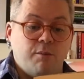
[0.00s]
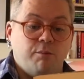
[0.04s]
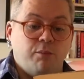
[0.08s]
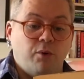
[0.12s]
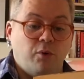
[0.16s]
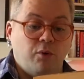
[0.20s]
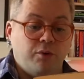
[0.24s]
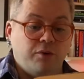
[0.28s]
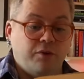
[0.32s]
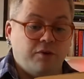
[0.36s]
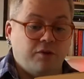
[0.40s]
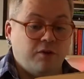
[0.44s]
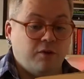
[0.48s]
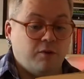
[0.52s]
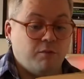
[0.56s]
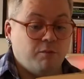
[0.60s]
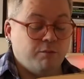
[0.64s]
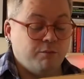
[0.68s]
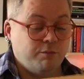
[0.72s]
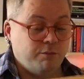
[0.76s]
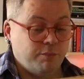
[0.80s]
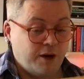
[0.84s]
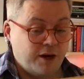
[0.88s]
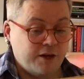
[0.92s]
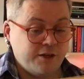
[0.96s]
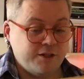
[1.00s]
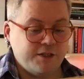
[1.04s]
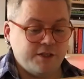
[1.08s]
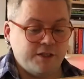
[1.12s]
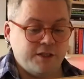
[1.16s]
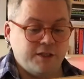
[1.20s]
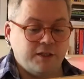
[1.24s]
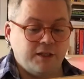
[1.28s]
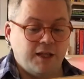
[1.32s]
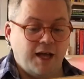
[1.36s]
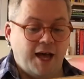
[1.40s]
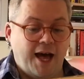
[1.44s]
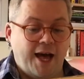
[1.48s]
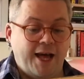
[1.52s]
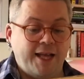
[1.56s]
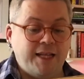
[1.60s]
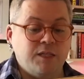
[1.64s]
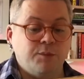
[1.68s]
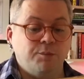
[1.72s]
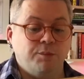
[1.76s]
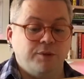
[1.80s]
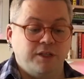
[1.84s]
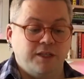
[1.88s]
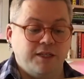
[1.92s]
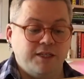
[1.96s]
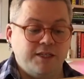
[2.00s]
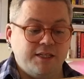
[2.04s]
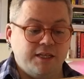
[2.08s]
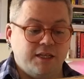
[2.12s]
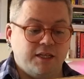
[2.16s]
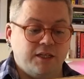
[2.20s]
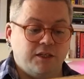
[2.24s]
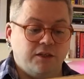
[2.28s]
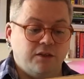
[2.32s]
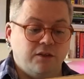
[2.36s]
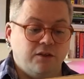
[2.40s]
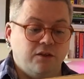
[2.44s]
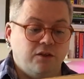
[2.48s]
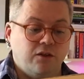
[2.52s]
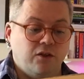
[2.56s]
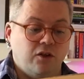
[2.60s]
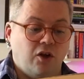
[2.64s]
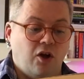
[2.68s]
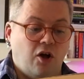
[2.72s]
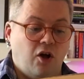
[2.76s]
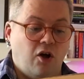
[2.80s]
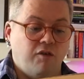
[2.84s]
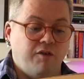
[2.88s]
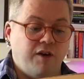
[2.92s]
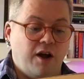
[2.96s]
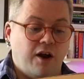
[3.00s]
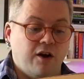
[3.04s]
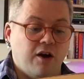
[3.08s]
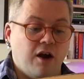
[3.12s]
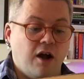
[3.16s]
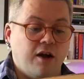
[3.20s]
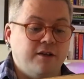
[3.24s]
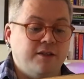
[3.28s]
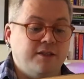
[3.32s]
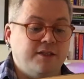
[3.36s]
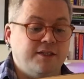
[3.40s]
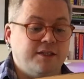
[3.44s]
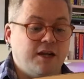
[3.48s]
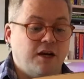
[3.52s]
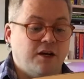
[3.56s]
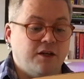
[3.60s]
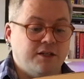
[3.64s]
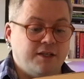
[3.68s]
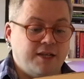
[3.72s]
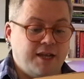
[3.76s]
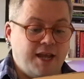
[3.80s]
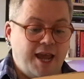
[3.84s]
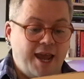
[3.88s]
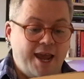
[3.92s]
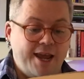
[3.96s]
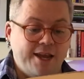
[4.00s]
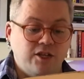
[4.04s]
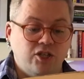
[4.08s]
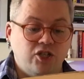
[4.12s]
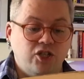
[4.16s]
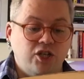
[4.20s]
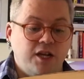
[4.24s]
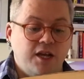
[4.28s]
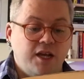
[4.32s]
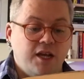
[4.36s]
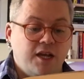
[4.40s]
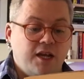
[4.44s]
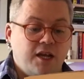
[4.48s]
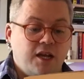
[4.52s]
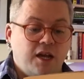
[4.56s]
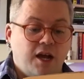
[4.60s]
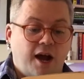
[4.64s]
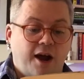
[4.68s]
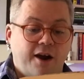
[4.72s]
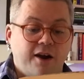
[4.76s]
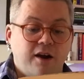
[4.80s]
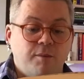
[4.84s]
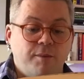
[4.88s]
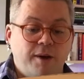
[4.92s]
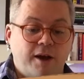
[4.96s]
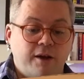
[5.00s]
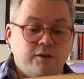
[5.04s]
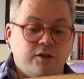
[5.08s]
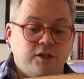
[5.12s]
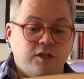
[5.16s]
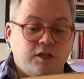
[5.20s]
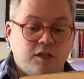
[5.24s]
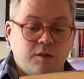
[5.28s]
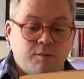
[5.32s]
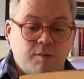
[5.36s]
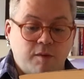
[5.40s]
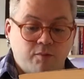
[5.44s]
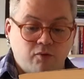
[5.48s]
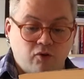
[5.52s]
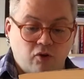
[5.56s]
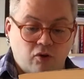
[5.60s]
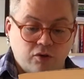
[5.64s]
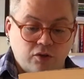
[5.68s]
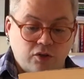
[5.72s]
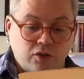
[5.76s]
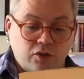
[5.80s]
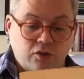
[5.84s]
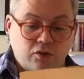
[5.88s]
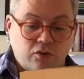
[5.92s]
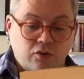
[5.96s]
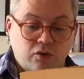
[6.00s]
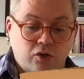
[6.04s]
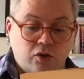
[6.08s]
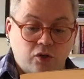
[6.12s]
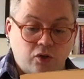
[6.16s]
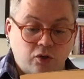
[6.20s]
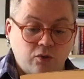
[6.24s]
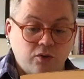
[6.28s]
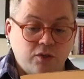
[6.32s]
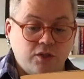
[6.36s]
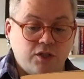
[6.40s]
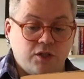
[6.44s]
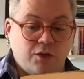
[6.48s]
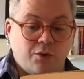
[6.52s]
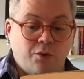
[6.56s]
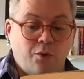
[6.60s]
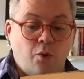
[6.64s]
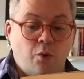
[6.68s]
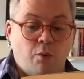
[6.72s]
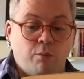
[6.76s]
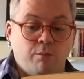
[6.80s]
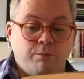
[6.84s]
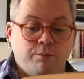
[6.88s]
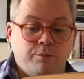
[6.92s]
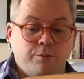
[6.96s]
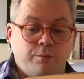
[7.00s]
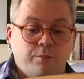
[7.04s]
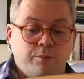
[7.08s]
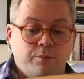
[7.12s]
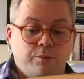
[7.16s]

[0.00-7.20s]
both personal and political, of our uncertain age are about to be brought close to home,